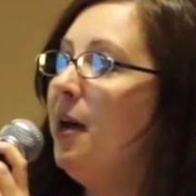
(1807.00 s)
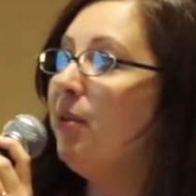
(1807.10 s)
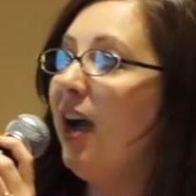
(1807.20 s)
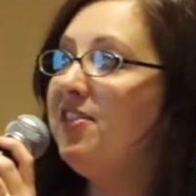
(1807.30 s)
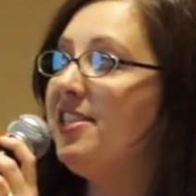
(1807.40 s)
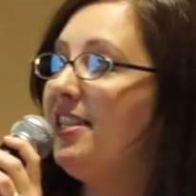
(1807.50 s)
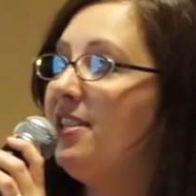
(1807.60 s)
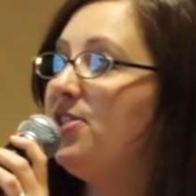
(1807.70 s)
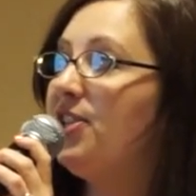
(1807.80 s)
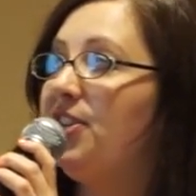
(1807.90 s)
Privacy
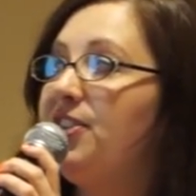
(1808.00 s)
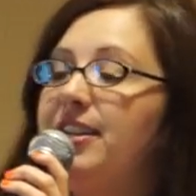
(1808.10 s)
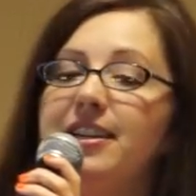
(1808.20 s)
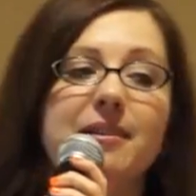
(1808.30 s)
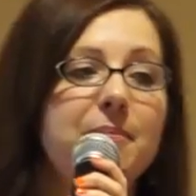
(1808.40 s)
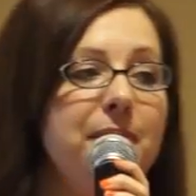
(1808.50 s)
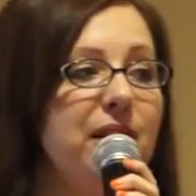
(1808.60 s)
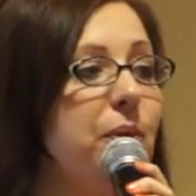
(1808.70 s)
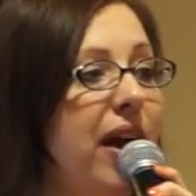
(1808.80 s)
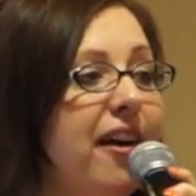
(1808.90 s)
and security. Be
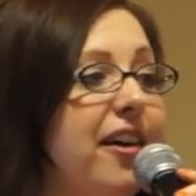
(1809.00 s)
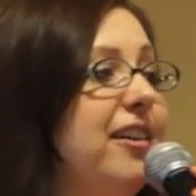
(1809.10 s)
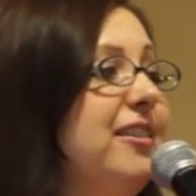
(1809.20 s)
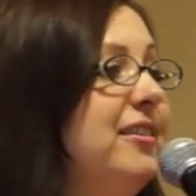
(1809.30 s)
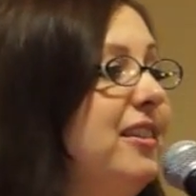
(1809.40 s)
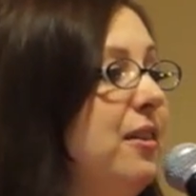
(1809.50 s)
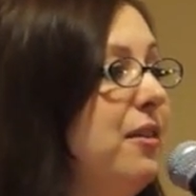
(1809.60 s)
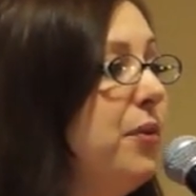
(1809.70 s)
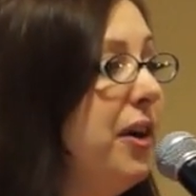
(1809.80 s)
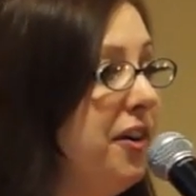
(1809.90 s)
aware
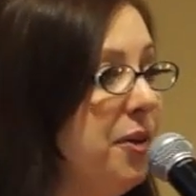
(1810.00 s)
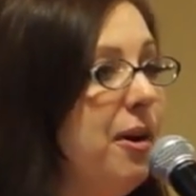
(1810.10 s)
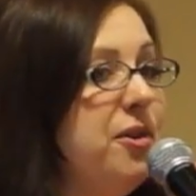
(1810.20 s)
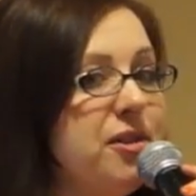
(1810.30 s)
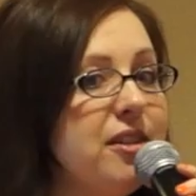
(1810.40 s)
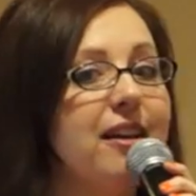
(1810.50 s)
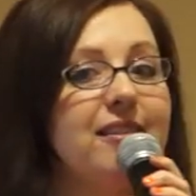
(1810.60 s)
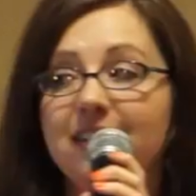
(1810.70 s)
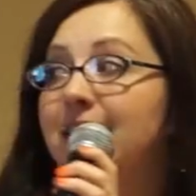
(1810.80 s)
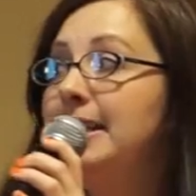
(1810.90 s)
of where you're
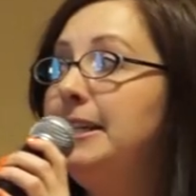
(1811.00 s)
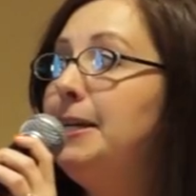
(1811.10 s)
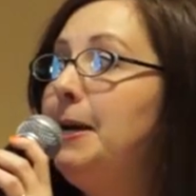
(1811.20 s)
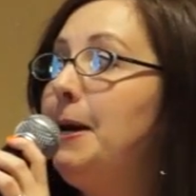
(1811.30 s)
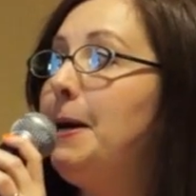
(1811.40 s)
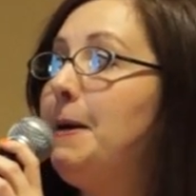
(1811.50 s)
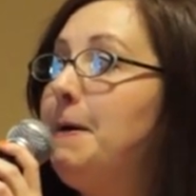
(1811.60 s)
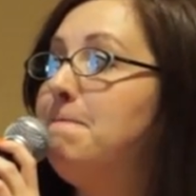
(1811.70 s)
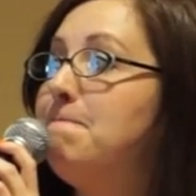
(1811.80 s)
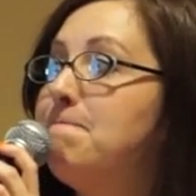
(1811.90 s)

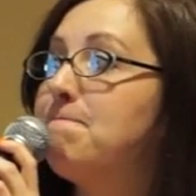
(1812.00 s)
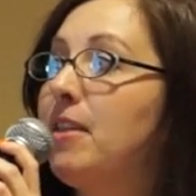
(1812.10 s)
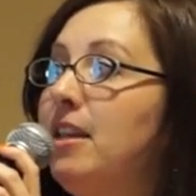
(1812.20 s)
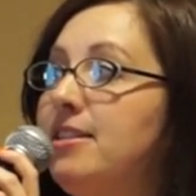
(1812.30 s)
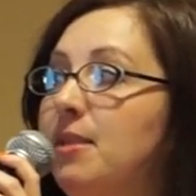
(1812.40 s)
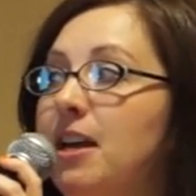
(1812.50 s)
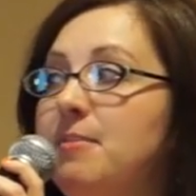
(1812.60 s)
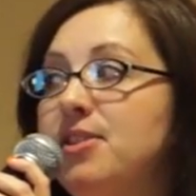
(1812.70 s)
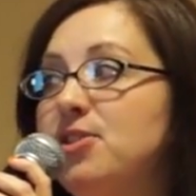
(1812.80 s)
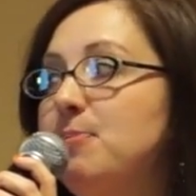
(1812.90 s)
posting.
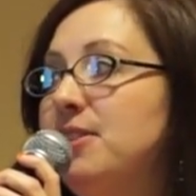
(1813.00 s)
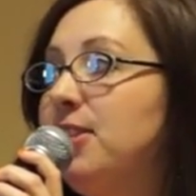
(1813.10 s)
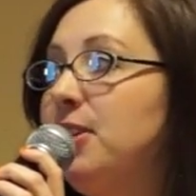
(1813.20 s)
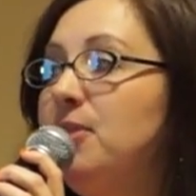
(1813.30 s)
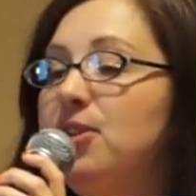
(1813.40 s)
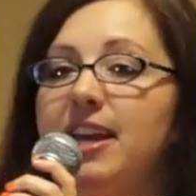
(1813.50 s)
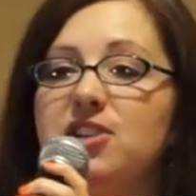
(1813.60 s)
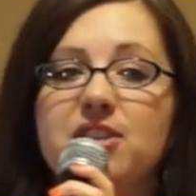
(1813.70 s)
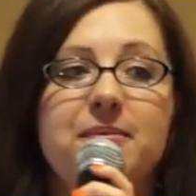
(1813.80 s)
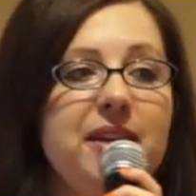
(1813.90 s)
Sometimes there's
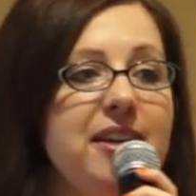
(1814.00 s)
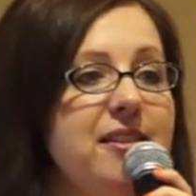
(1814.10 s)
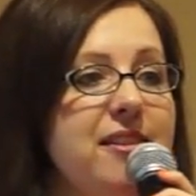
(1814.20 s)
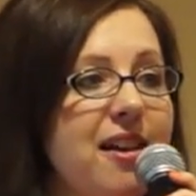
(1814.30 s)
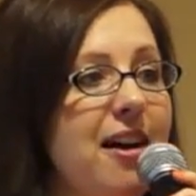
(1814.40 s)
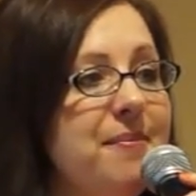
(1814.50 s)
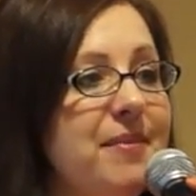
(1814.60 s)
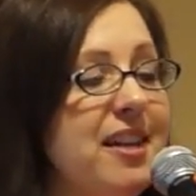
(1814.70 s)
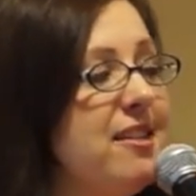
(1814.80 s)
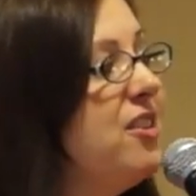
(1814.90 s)
miscommunication because
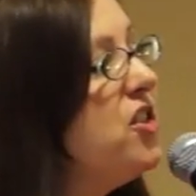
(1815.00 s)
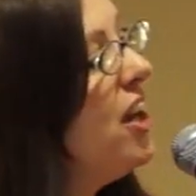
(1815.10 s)
last I